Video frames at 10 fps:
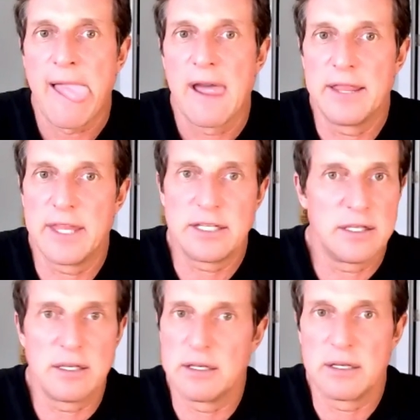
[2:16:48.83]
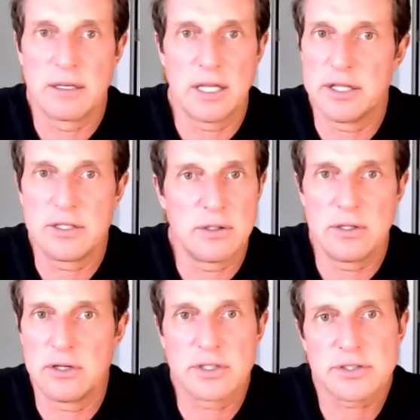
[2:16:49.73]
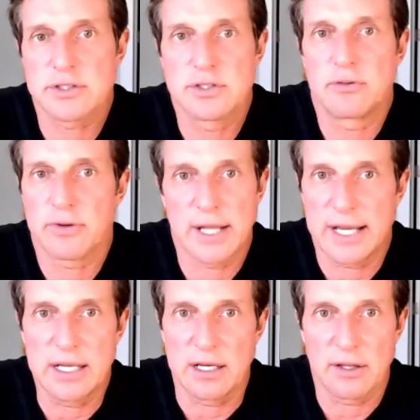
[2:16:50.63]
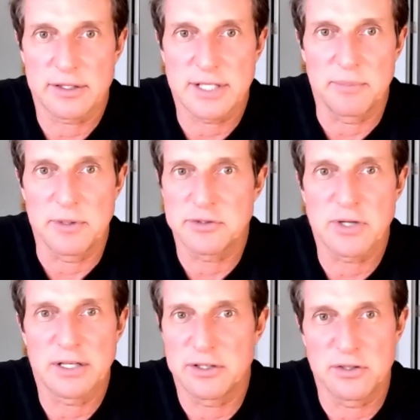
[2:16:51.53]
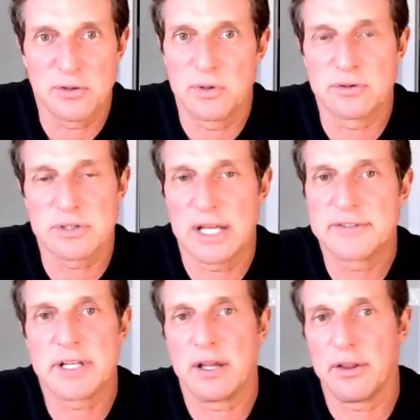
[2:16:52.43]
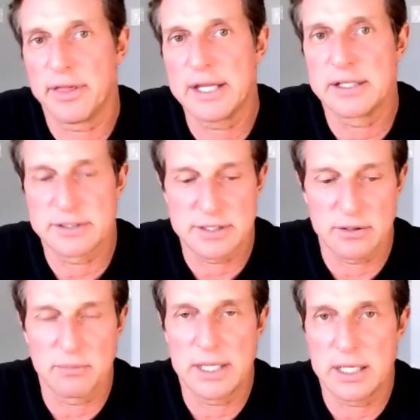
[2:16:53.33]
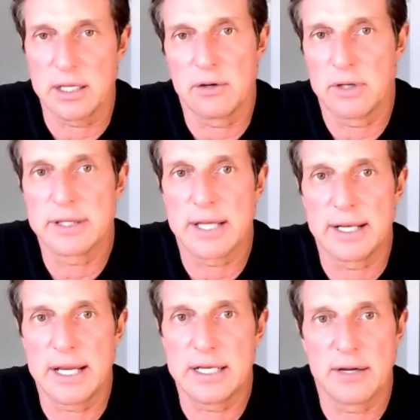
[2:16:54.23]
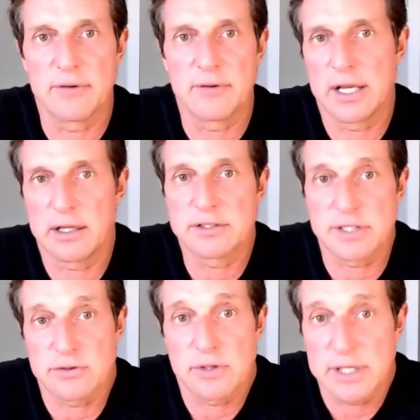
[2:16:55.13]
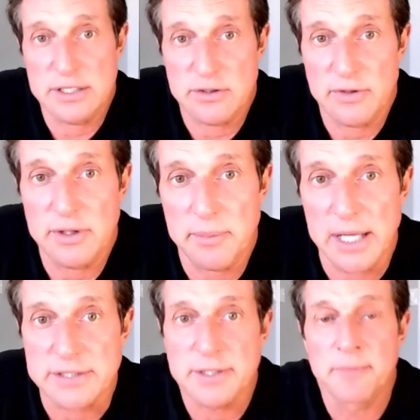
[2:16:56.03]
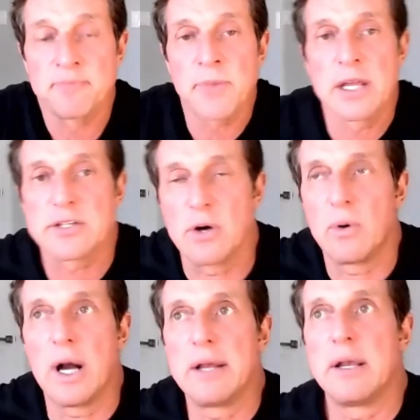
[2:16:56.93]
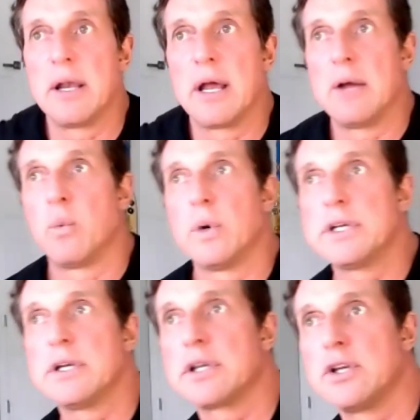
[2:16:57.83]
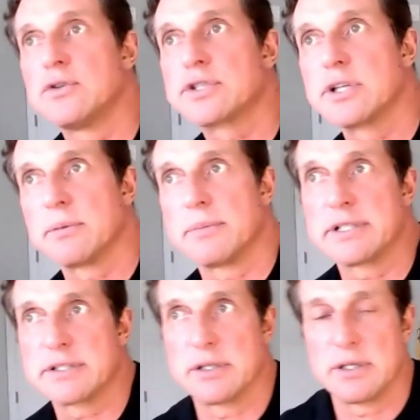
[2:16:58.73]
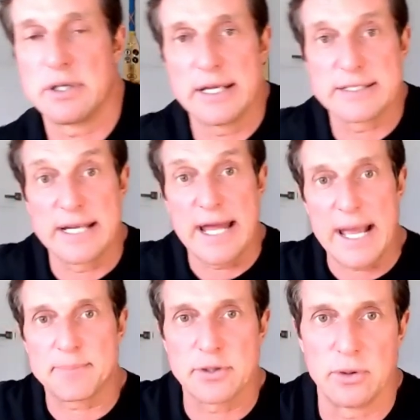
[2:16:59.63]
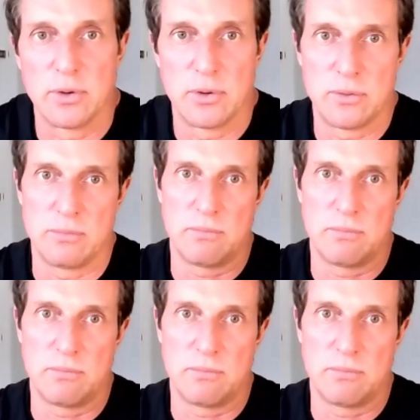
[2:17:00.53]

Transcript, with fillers: And then and then you just shoot for that 80 all the time. You try to do those lifestyle things that are making you get that 80 every day because those are the days you're feeling the best. So I I wouldn't use them as a as an absolute